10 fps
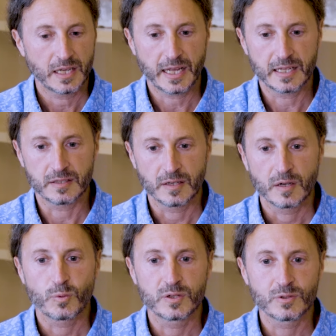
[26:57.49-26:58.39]
And
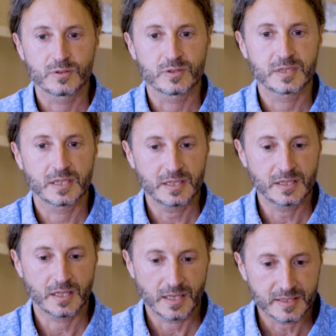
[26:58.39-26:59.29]
when you understand it,
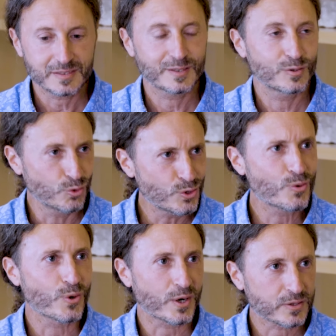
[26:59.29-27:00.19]
let's do your
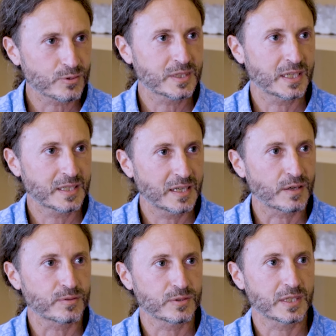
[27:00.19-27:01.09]
work to take care
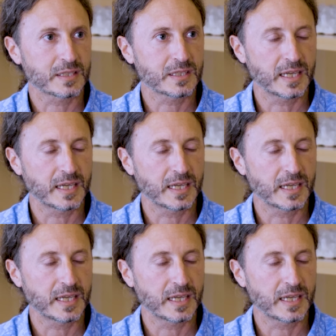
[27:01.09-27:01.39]
of you that.